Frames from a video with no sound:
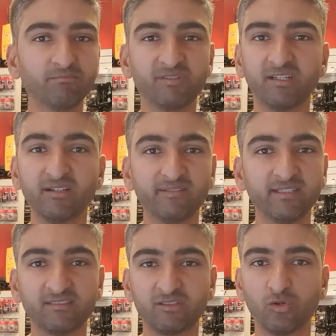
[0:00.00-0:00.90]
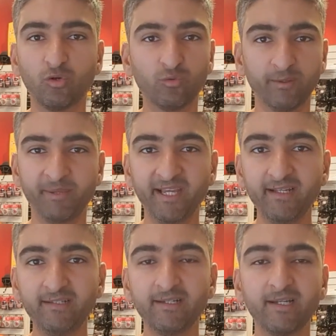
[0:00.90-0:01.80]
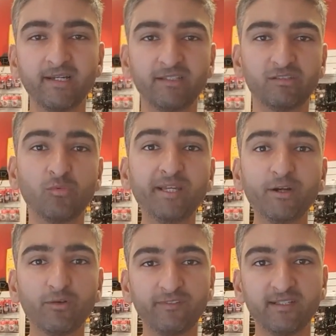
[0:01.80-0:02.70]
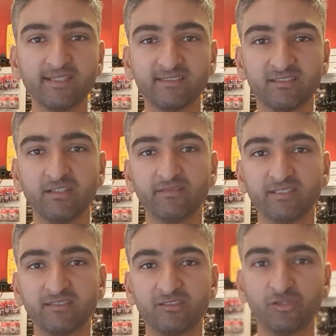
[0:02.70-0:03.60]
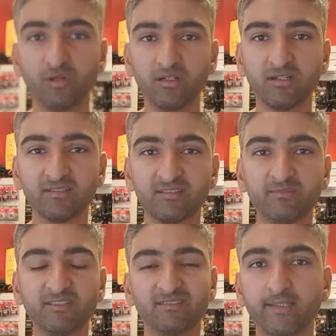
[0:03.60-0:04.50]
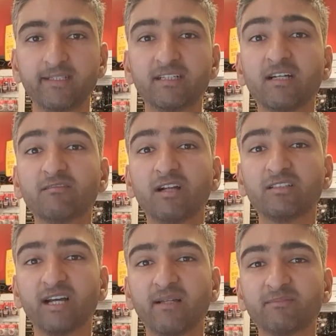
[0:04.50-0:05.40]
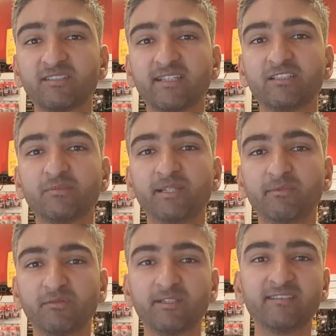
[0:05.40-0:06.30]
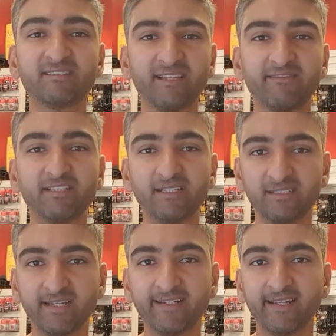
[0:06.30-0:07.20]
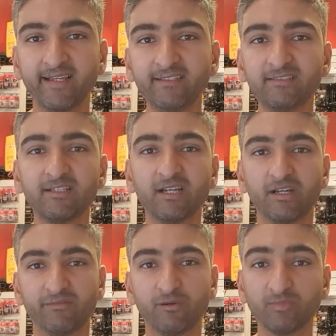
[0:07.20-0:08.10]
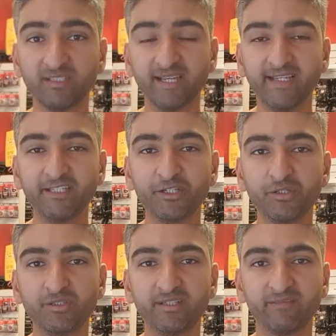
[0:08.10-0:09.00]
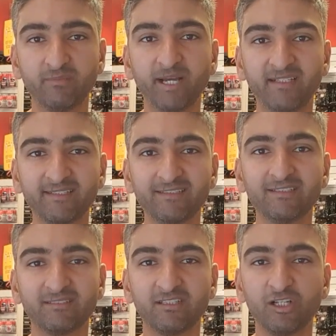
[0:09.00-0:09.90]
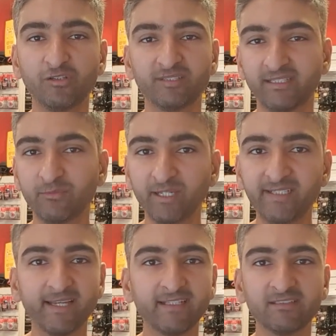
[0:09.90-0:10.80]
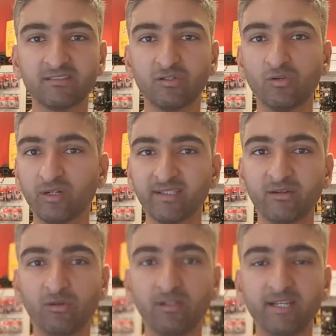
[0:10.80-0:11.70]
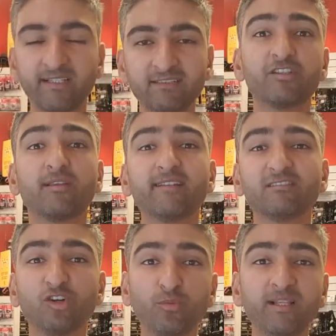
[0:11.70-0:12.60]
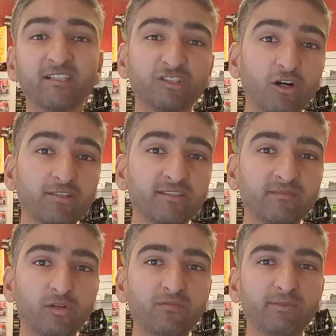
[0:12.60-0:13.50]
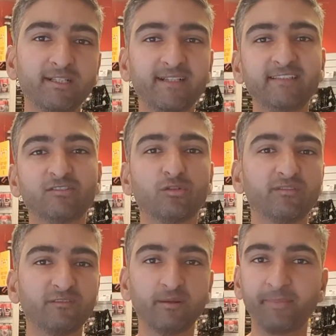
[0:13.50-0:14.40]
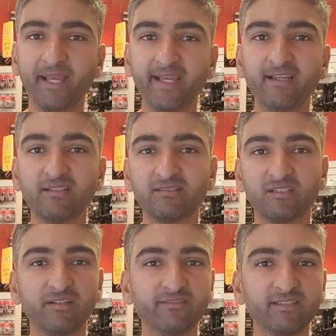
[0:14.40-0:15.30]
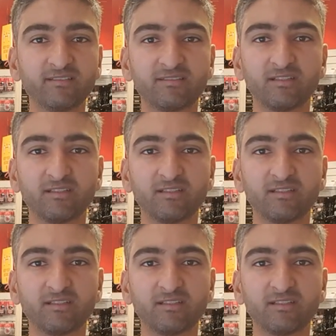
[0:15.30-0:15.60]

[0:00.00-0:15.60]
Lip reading: serviced or repaired. So we offer this service to our customers. The turnaround times tend to be between 7 and 10 days from the day you give the bat in. This includes any weekends or any holidays. So there's normally a charge involved with any sort of repair, service